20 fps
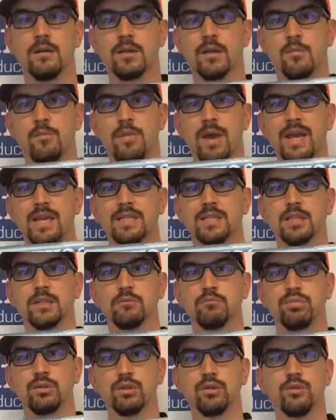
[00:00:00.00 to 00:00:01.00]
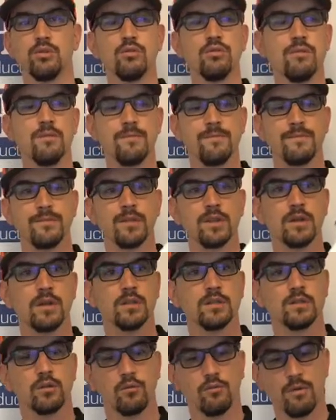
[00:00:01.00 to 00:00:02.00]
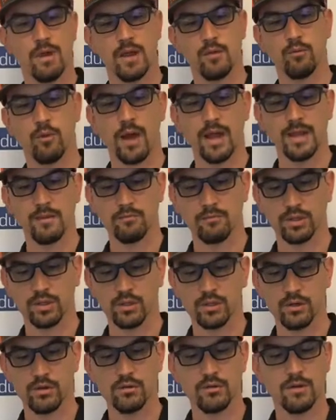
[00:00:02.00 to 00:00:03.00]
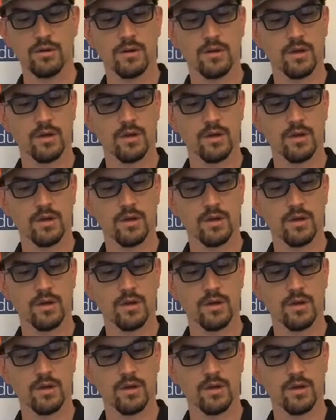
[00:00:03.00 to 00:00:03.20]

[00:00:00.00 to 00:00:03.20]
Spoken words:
your base is blue. So red, white, and blue.